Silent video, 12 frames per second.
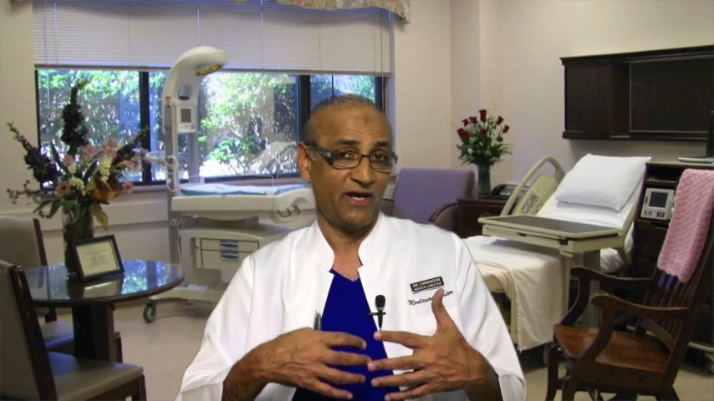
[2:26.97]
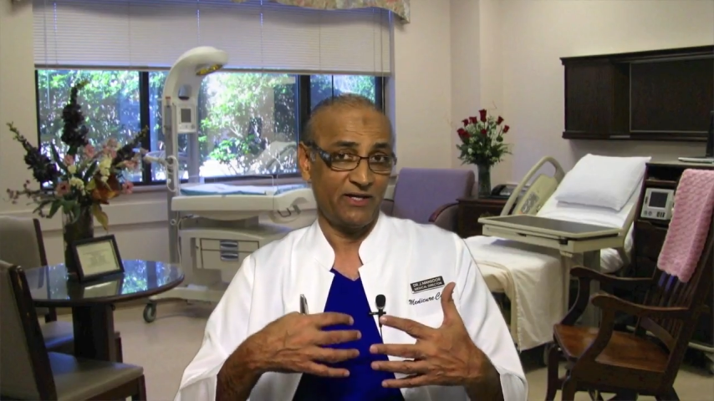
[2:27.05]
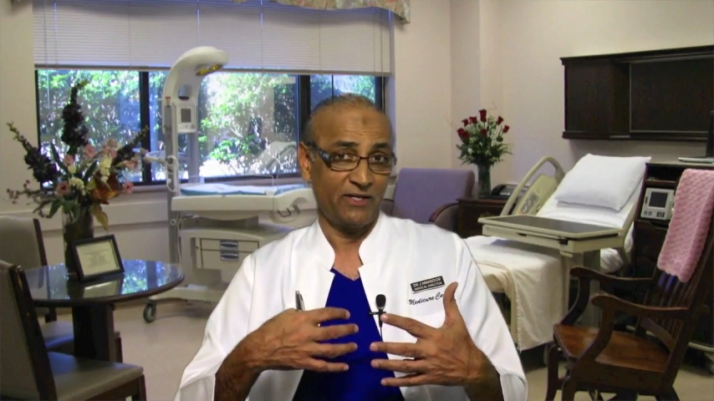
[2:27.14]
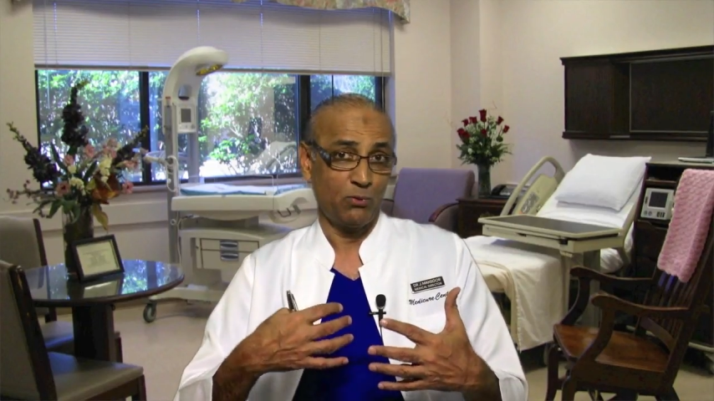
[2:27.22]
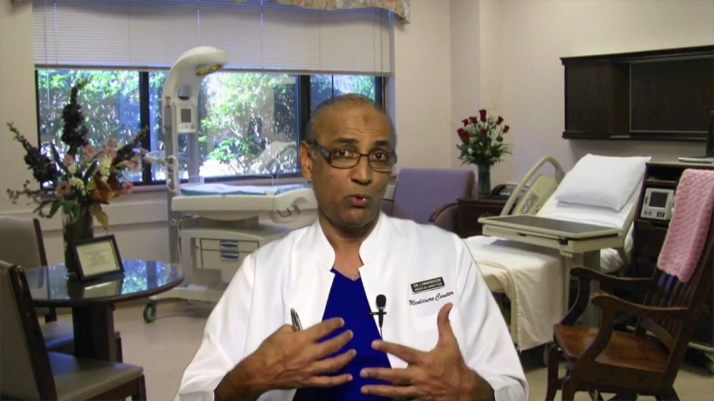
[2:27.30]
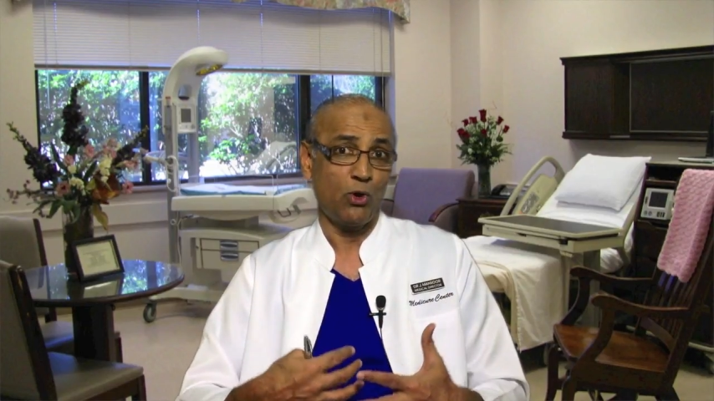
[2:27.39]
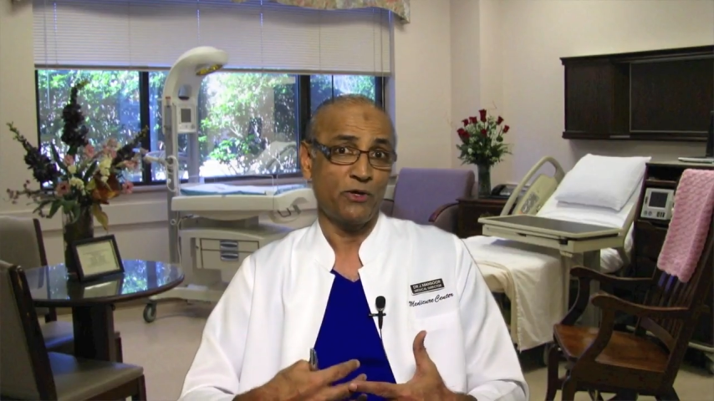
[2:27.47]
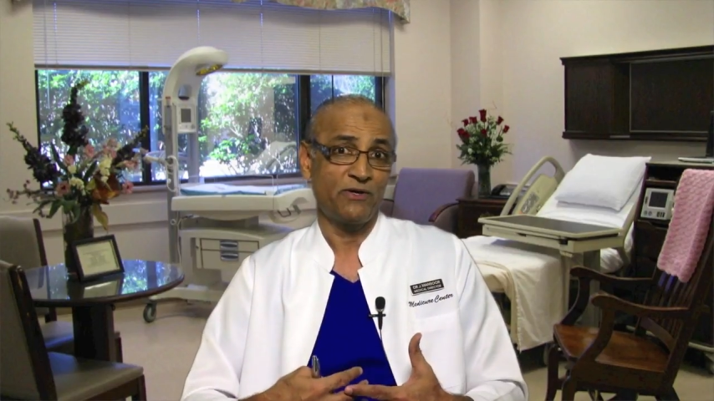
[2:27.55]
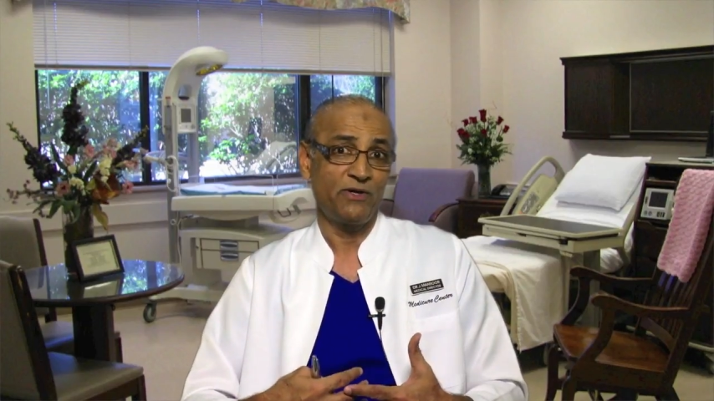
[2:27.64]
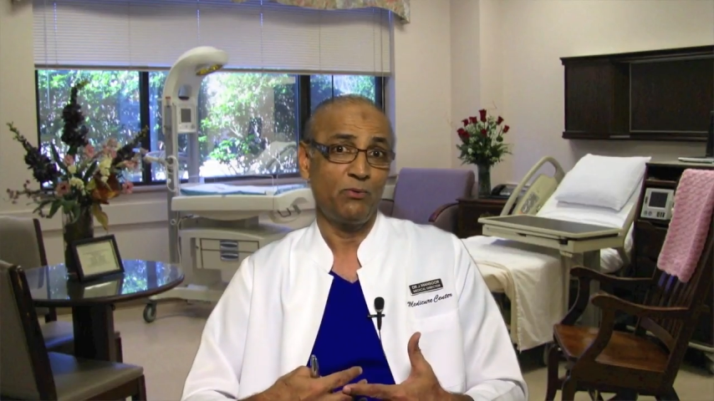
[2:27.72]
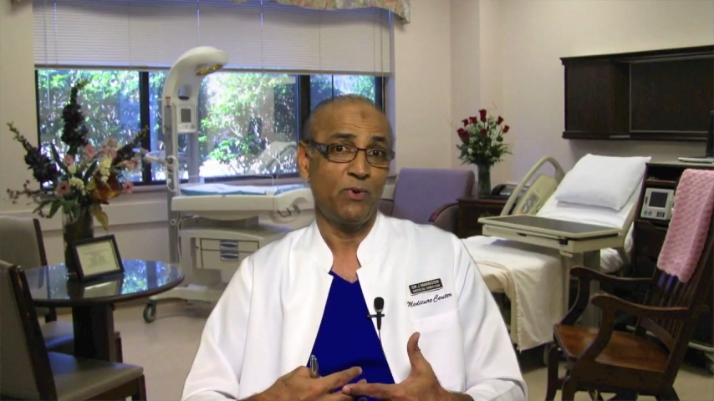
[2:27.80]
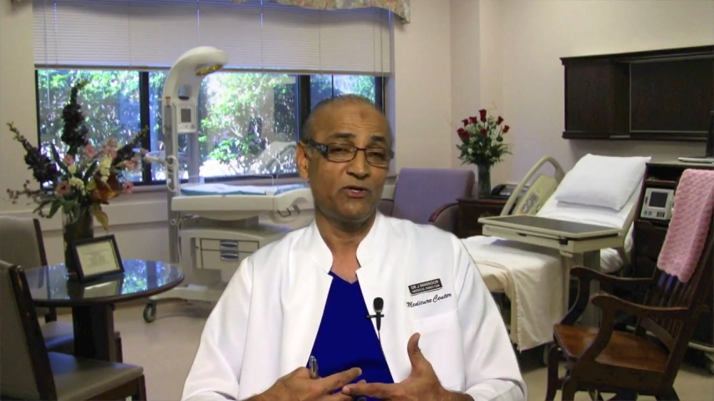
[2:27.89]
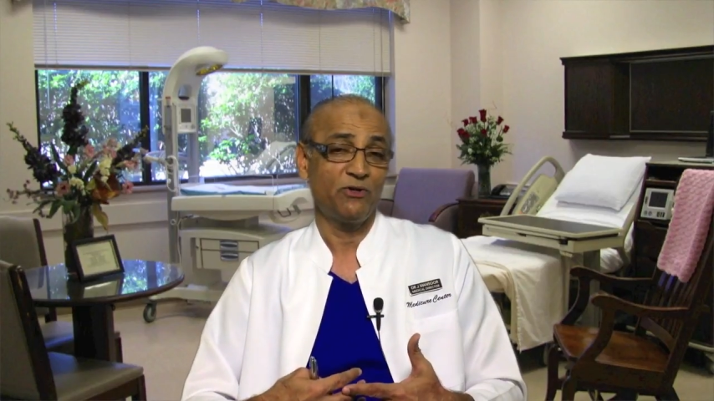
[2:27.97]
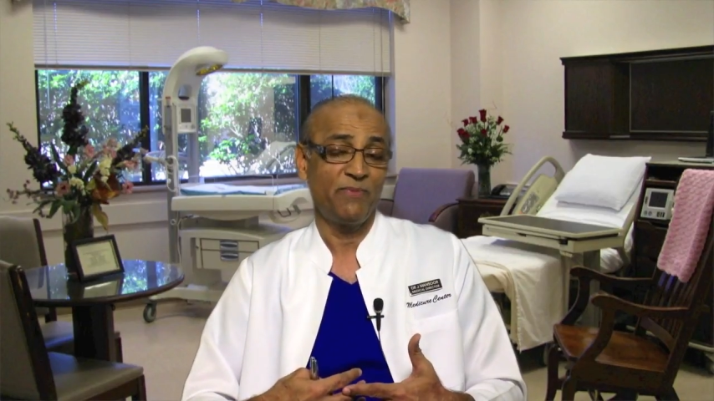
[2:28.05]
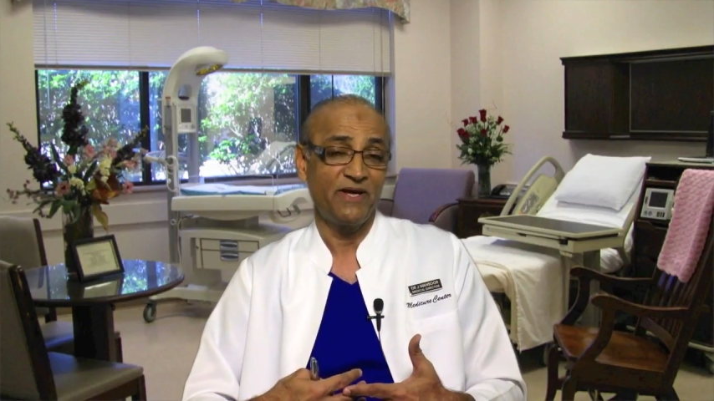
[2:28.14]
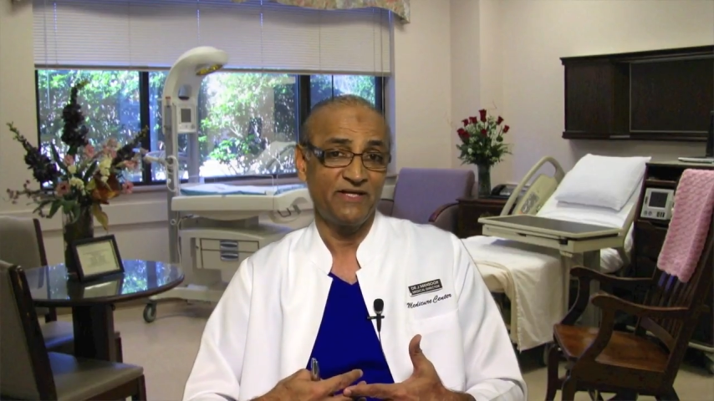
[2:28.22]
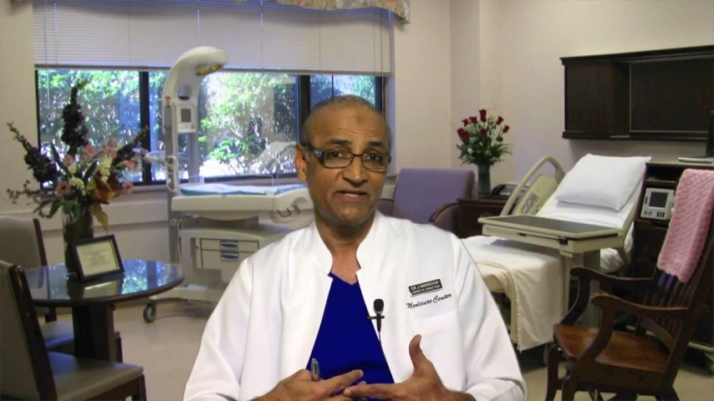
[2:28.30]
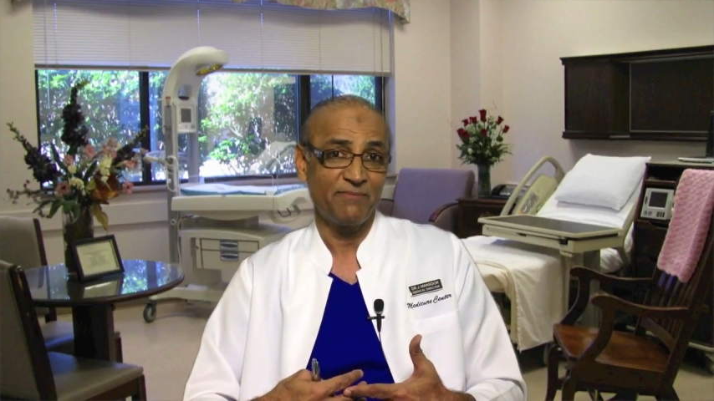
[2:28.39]
in the water while you're
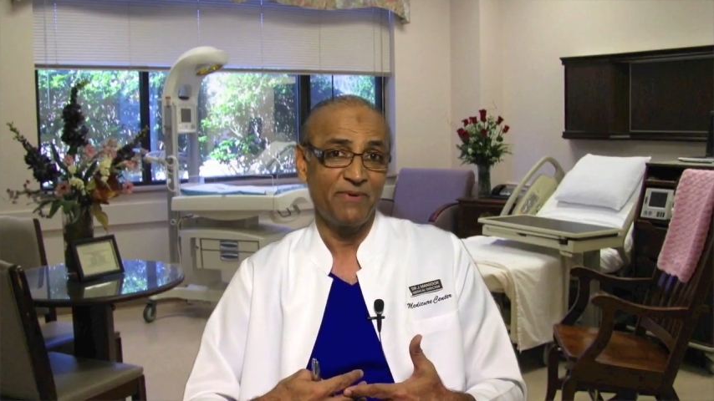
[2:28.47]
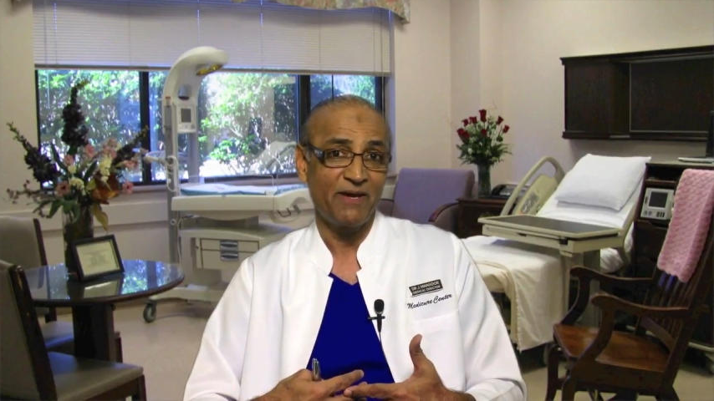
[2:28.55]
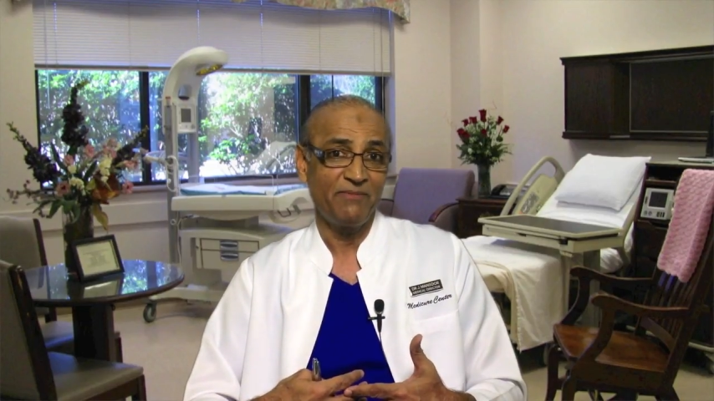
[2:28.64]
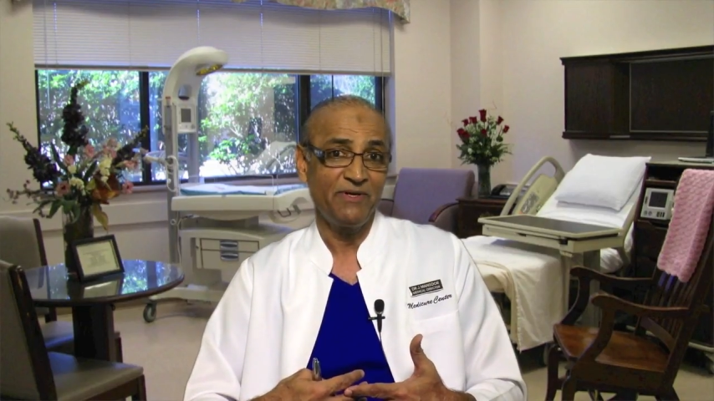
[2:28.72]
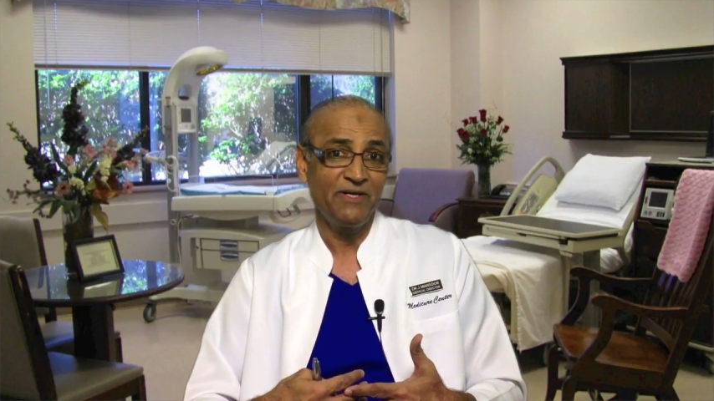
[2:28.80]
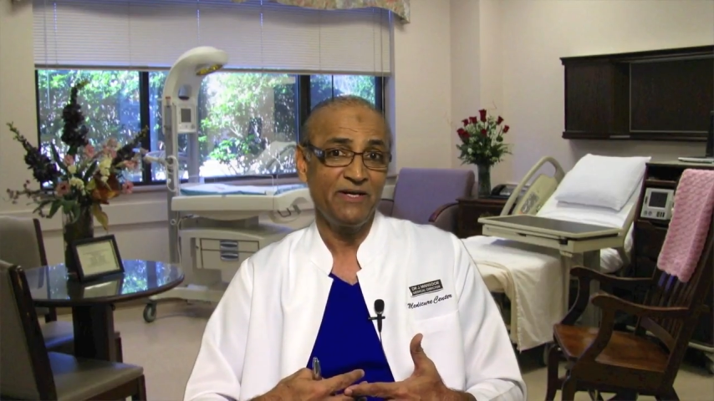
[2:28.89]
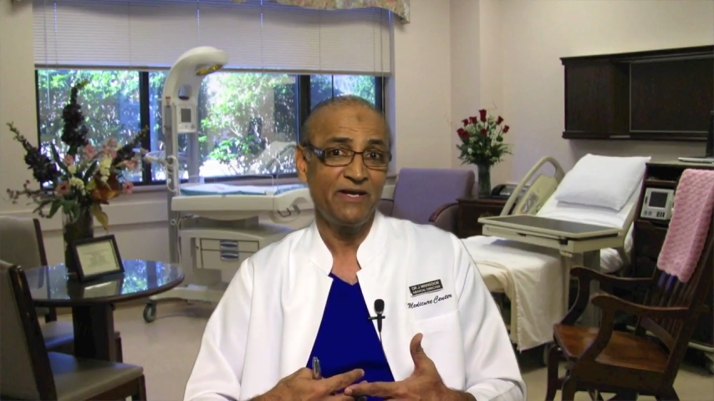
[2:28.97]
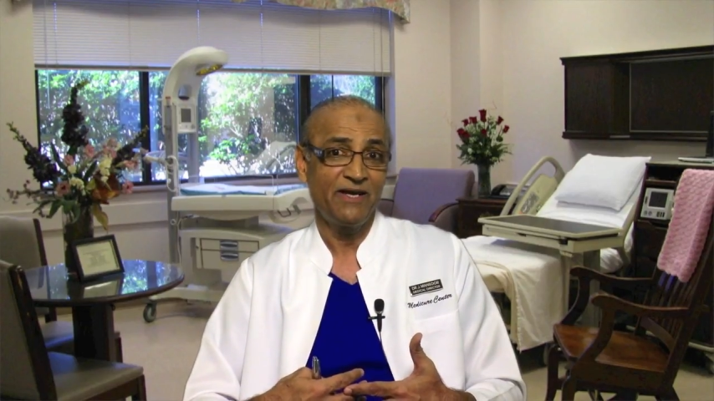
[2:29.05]
bathing the baby.